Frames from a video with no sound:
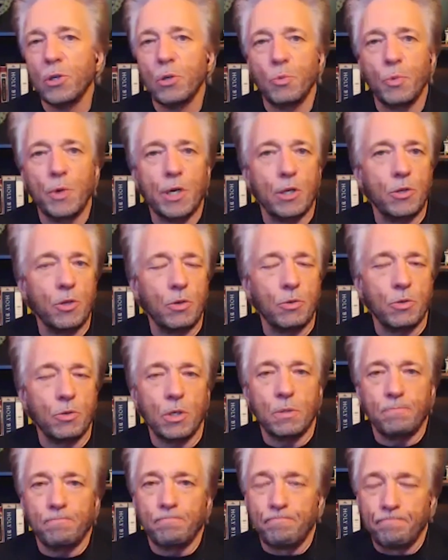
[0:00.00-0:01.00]
We can use it,
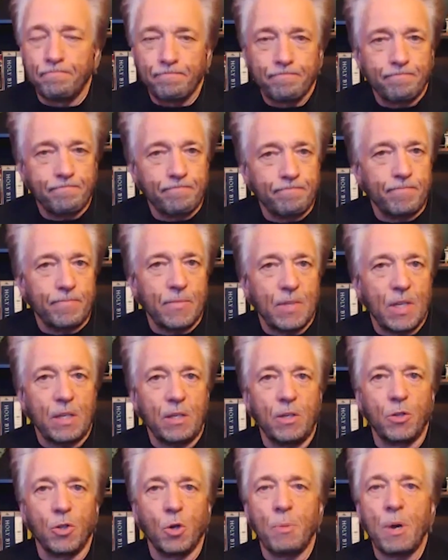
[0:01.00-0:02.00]

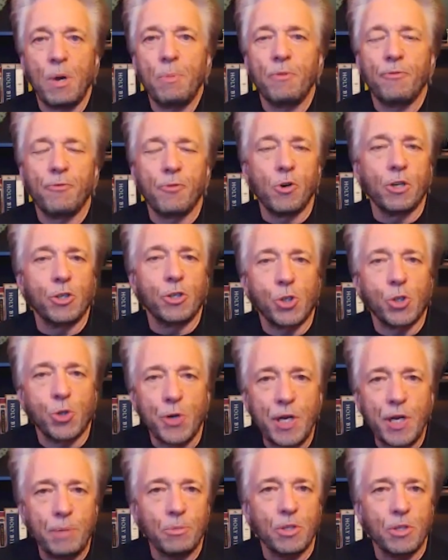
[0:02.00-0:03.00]
maybe for
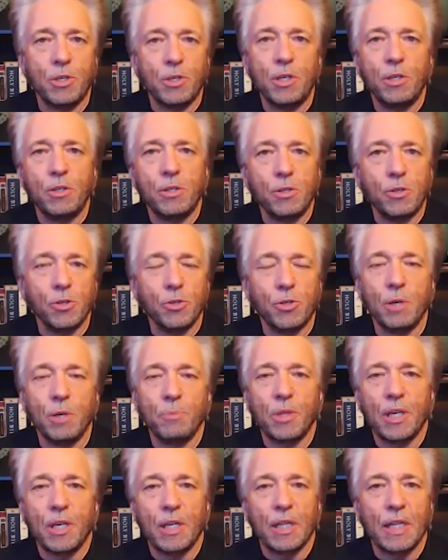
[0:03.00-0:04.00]
extreme diseases or
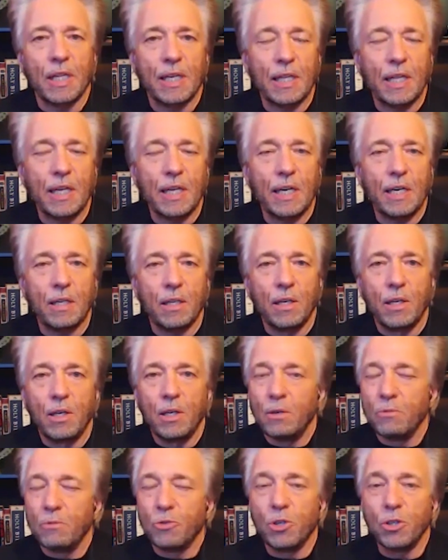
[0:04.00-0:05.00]
something like that.
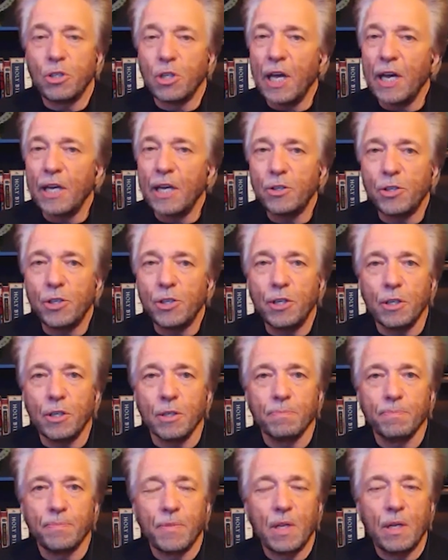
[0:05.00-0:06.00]
Just last year,
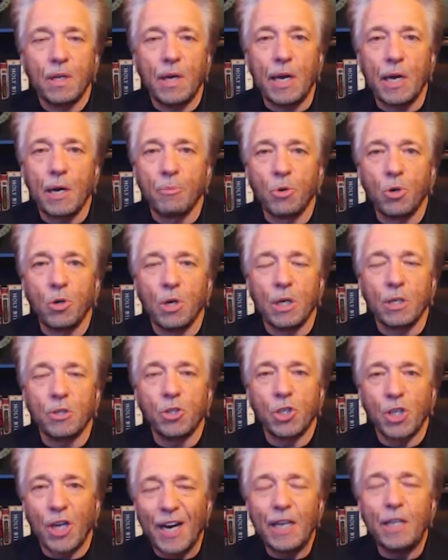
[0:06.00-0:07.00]
Amber, a
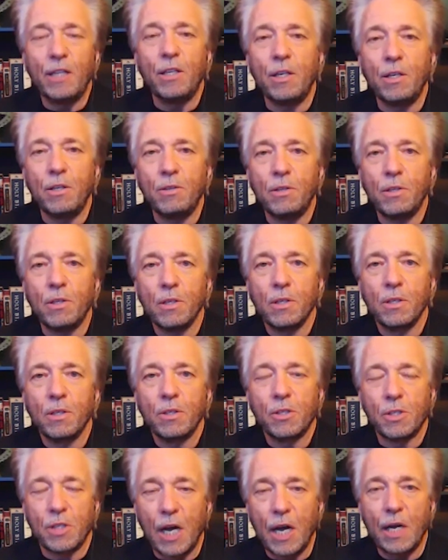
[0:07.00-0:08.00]
Chinese
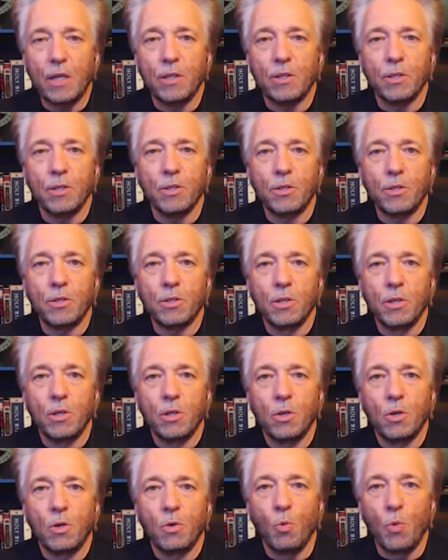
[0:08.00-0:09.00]
scientist
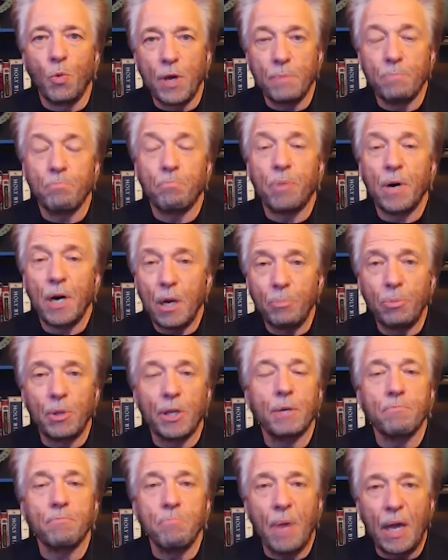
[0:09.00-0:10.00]
went public,
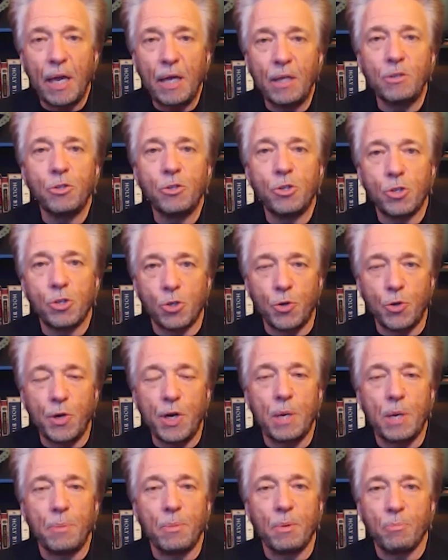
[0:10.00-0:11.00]

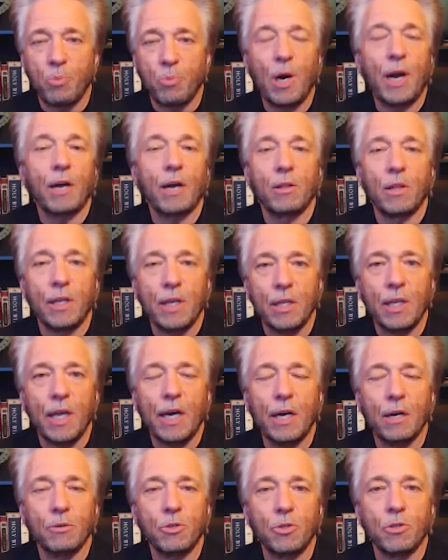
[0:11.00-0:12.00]
mainstream, and proudly
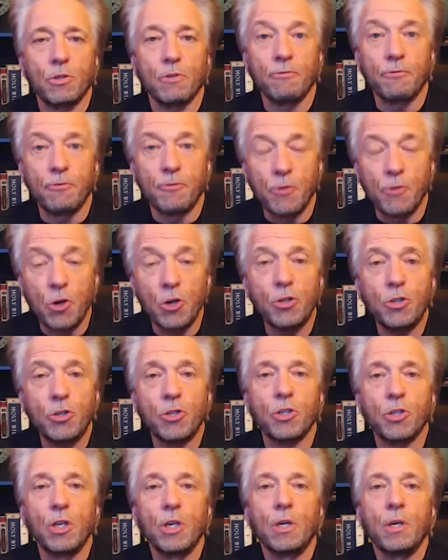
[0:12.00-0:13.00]
announced the
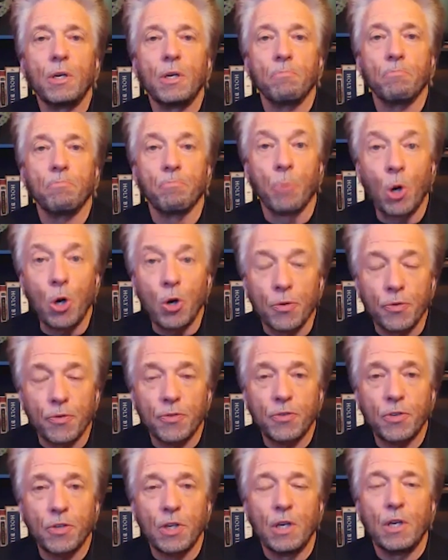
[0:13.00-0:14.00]
first
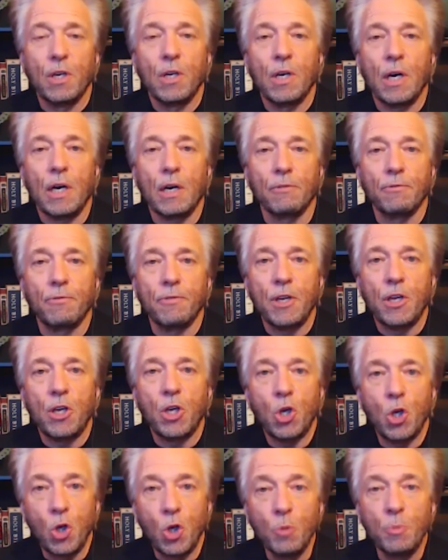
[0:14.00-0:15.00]
births of
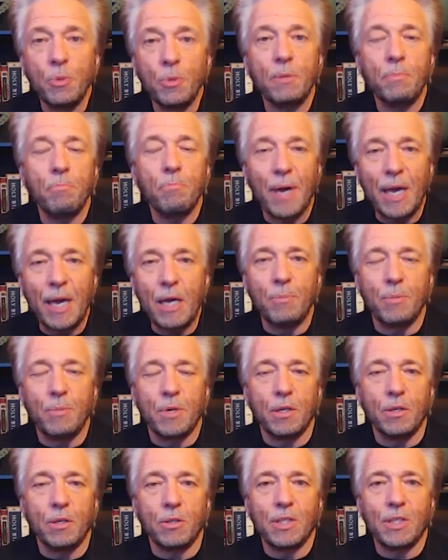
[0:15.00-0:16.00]
human
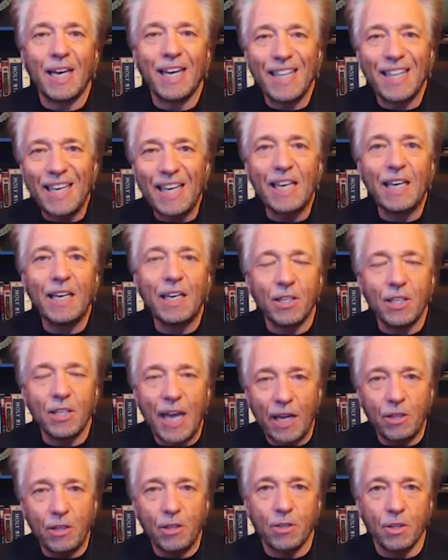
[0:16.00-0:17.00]
babies that he had
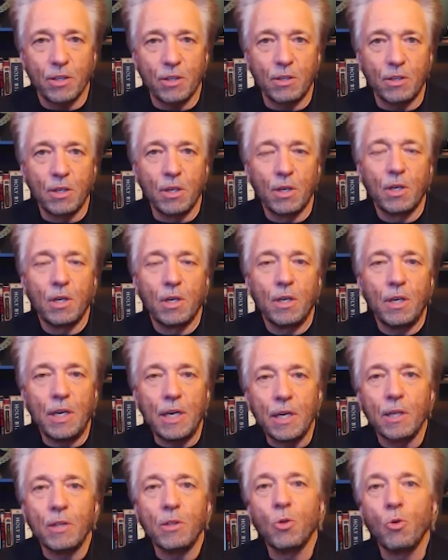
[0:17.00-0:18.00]
edited
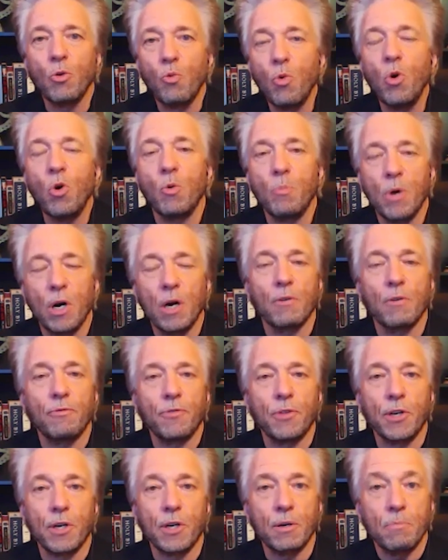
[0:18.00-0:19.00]
in the womb of
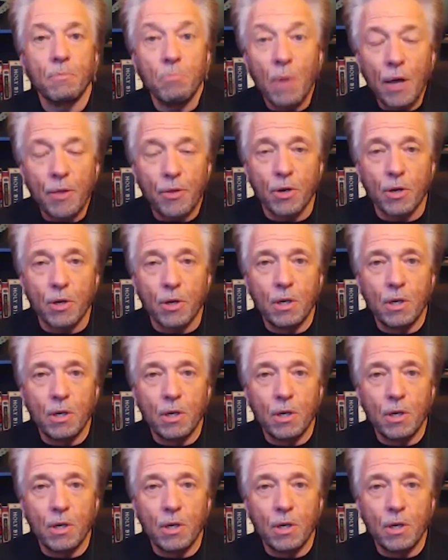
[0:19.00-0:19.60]
their mother.